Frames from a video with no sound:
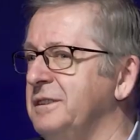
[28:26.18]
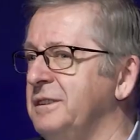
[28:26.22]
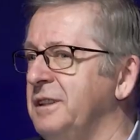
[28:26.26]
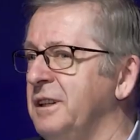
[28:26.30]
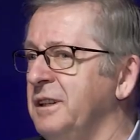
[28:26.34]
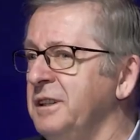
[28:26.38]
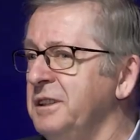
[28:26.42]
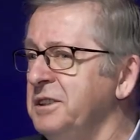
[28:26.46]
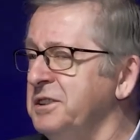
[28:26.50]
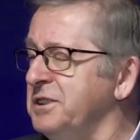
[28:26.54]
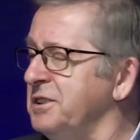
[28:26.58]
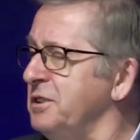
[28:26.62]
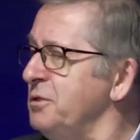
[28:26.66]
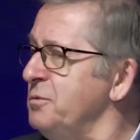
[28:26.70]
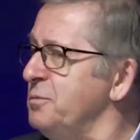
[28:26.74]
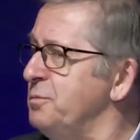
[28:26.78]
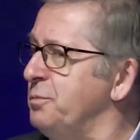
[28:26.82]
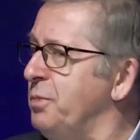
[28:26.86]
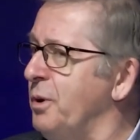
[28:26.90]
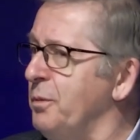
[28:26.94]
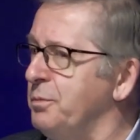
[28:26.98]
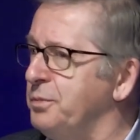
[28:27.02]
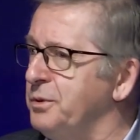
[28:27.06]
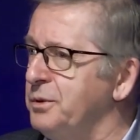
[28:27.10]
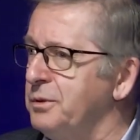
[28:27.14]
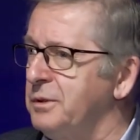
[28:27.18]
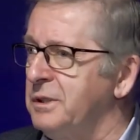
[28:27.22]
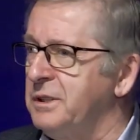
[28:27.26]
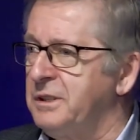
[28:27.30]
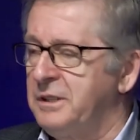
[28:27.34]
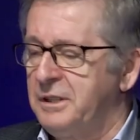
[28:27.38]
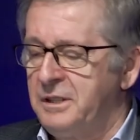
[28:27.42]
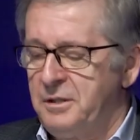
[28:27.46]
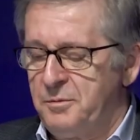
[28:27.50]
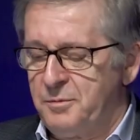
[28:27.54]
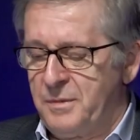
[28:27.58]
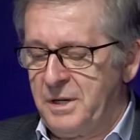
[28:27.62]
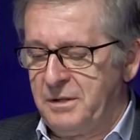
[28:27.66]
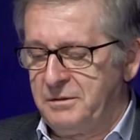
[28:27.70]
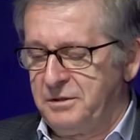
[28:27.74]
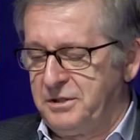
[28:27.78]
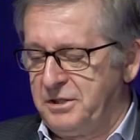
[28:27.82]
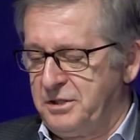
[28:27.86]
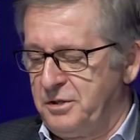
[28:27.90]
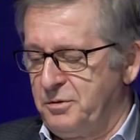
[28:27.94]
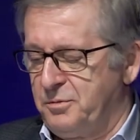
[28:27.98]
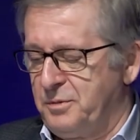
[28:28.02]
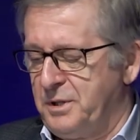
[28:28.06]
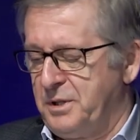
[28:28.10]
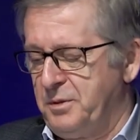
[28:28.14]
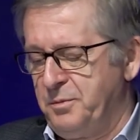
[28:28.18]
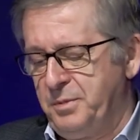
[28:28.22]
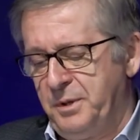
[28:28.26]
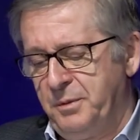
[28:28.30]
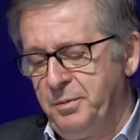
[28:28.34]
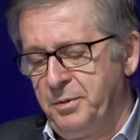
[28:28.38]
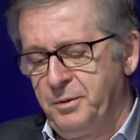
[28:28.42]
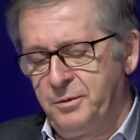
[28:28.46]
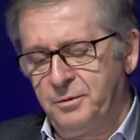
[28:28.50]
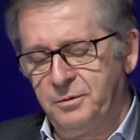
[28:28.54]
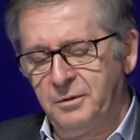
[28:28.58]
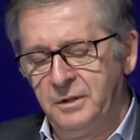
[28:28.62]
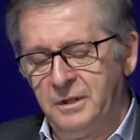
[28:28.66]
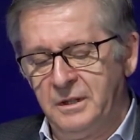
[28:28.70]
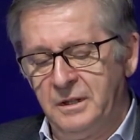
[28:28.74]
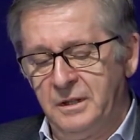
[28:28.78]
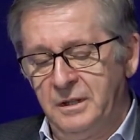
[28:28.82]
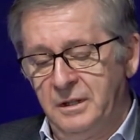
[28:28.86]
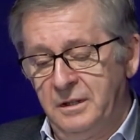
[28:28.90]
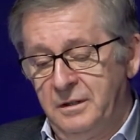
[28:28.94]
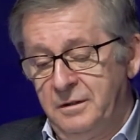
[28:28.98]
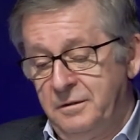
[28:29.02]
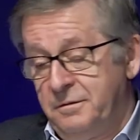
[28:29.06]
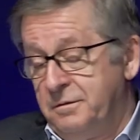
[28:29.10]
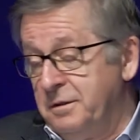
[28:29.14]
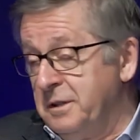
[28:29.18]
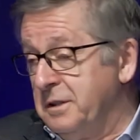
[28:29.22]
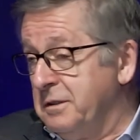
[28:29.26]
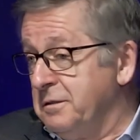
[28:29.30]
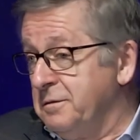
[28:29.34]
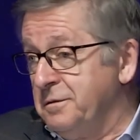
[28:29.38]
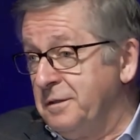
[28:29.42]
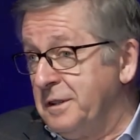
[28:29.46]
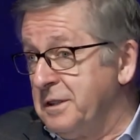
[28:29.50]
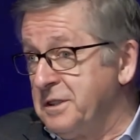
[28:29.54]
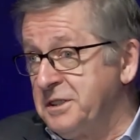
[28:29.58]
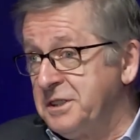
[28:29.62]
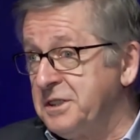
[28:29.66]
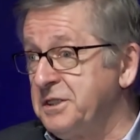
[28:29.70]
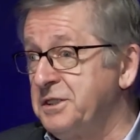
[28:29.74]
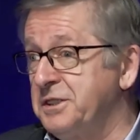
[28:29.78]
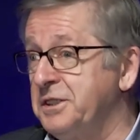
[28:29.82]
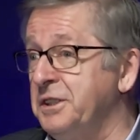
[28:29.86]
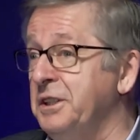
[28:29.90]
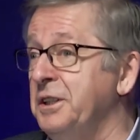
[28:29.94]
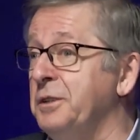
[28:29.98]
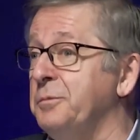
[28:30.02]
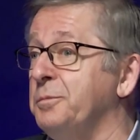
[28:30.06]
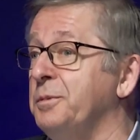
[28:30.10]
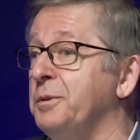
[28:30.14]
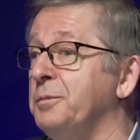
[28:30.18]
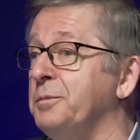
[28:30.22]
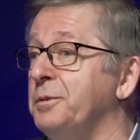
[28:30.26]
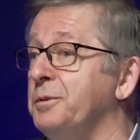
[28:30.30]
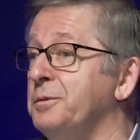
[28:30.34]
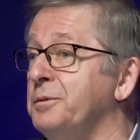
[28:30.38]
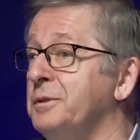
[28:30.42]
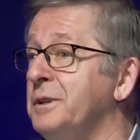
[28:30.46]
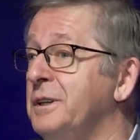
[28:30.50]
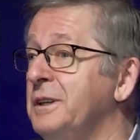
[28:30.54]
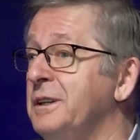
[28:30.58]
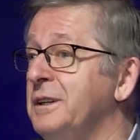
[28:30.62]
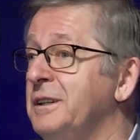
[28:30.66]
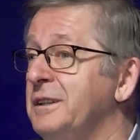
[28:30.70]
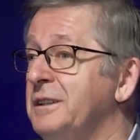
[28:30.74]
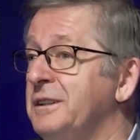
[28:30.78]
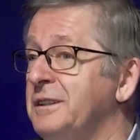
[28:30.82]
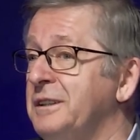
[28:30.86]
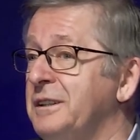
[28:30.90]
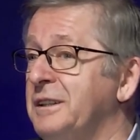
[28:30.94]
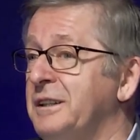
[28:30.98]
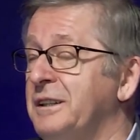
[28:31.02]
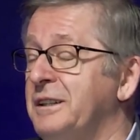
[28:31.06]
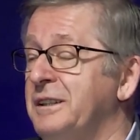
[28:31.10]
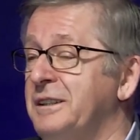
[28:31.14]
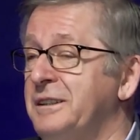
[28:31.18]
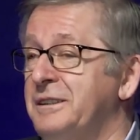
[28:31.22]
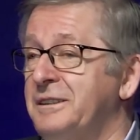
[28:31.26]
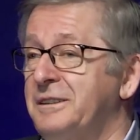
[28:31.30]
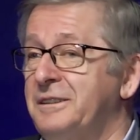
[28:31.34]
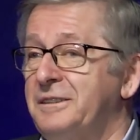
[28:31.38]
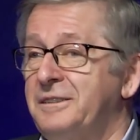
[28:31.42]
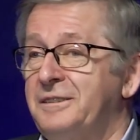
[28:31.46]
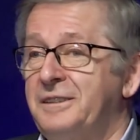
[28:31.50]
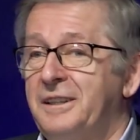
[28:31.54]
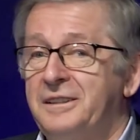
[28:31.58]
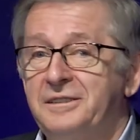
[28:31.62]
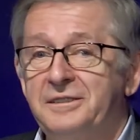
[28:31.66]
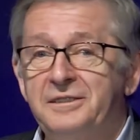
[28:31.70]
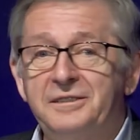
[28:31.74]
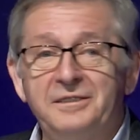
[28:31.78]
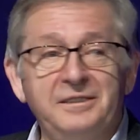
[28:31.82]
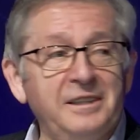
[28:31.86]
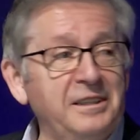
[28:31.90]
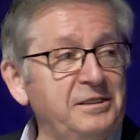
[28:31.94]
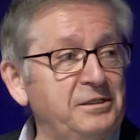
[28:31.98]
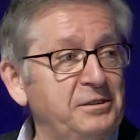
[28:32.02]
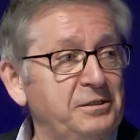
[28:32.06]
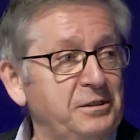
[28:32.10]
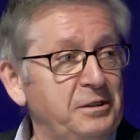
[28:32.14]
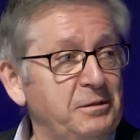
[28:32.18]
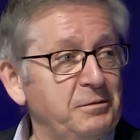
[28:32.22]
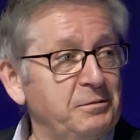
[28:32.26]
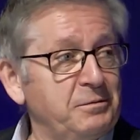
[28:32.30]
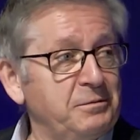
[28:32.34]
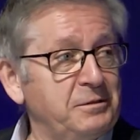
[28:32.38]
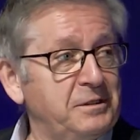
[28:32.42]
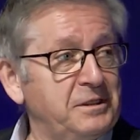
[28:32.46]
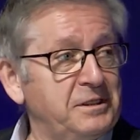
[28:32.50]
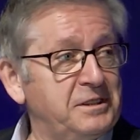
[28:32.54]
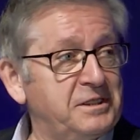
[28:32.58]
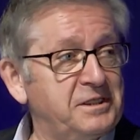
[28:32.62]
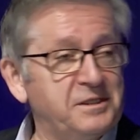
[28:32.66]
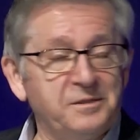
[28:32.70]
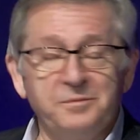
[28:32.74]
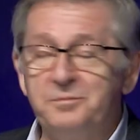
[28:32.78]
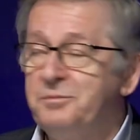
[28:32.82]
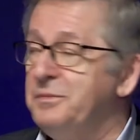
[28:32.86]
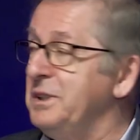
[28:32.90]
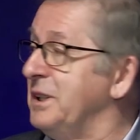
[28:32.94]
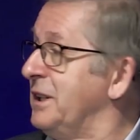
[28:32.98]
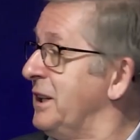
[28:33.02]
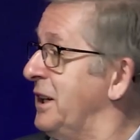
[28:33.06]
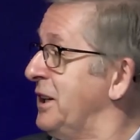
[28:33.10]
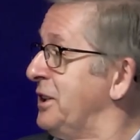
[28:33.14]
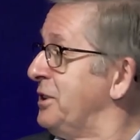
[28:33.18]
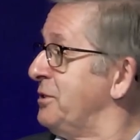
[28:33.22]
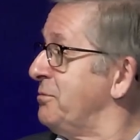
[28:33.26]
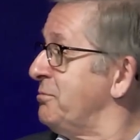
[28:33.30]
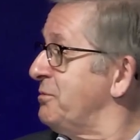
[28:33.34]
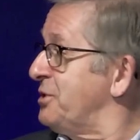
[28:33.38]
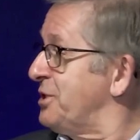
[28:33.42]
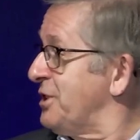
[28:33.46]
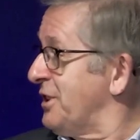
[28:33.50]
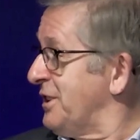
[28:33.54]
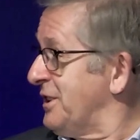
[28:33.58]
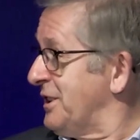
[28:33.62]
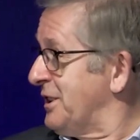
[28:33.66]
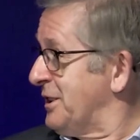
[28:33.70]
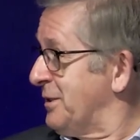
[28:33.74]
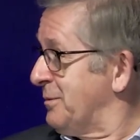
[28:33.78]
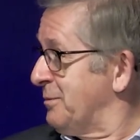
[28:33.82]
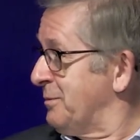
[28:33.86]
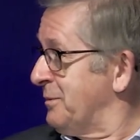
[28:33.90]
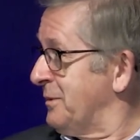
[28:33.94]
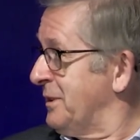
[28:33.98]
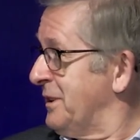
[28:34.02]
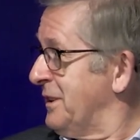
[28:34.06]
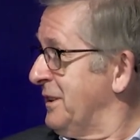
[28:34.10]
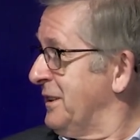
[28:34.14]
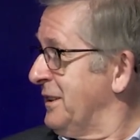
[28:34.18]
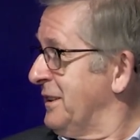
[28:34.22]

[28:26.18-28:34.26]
there is so popular among so many people, very, very sincere people, that you know, this millennium time,